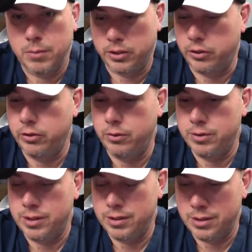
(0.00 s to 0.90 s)
but the good
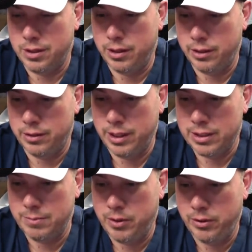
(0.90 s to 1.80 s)
news is
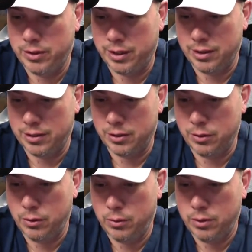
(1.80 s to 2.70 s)
next month I get to
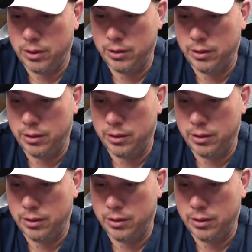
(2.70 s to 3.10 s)
go and